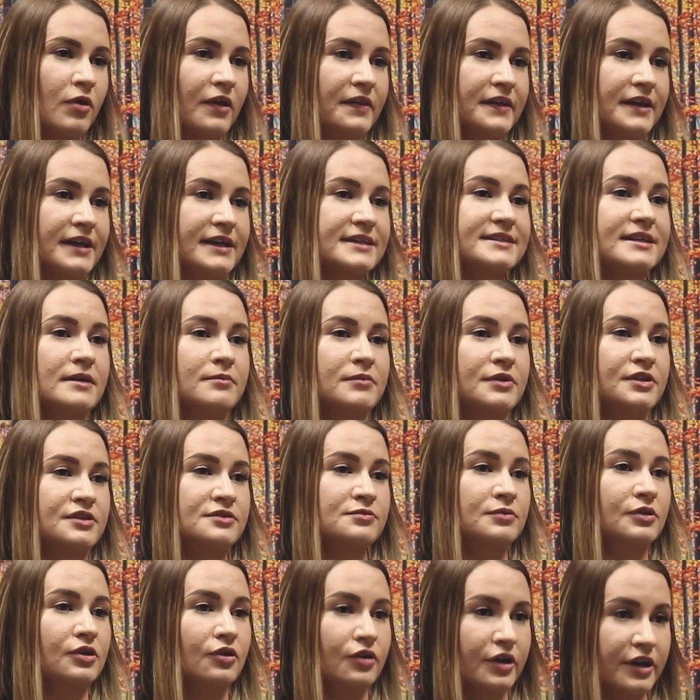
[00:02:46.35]
what the
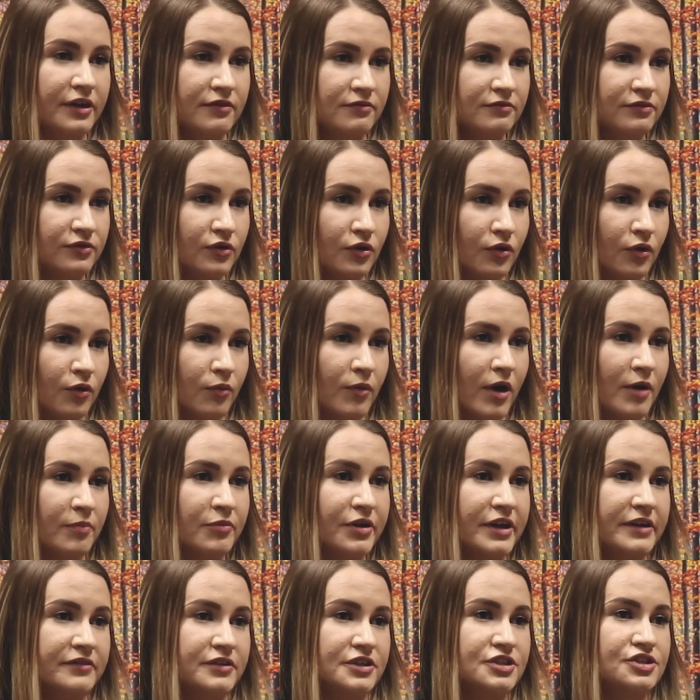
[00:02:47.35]
examiners were looking for, what
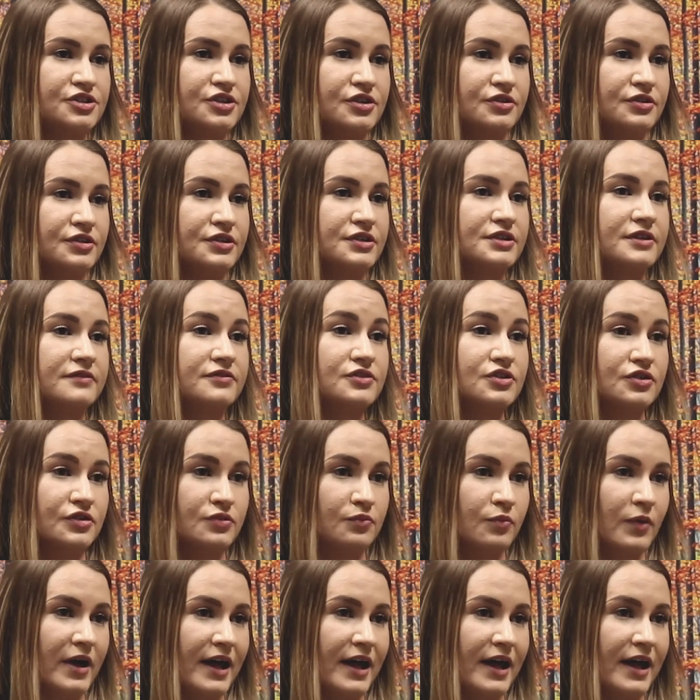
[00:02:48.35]
previous students have done